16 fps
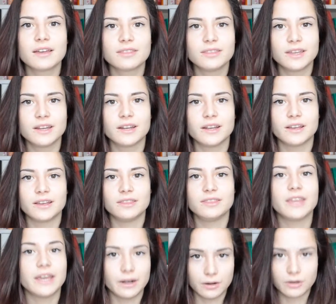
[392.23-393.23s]

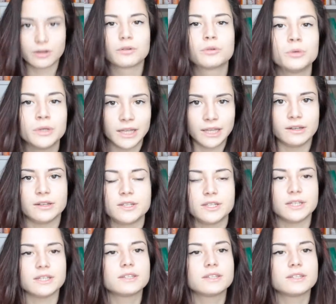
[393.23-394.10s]
their reality.